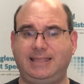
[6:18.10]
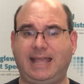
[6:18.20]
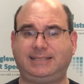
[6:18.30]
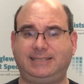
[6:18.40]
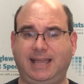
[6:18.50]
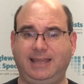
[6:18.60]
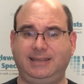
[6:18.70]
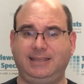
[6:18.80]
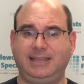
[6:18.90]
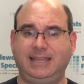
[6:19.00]
That
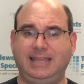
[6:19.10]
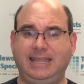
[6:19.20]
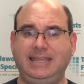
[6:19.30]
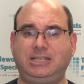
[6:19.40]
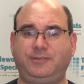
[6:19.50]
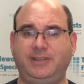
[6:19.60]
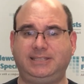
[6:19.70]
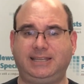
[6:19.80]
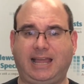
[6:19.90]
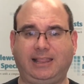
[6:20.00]
said, each
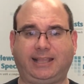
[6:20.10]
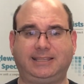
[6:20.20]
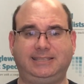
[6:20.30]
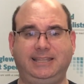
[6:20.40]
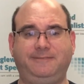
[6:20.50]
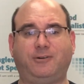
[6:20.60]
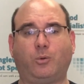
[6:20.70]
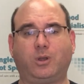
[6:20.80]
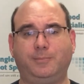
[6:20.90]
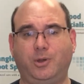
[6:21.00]
visit I like to see
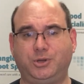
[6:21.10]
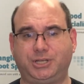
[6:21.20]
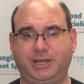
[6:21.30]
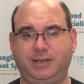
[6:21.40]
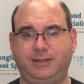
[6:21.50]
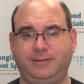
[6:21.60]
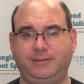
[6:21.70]
forward motion.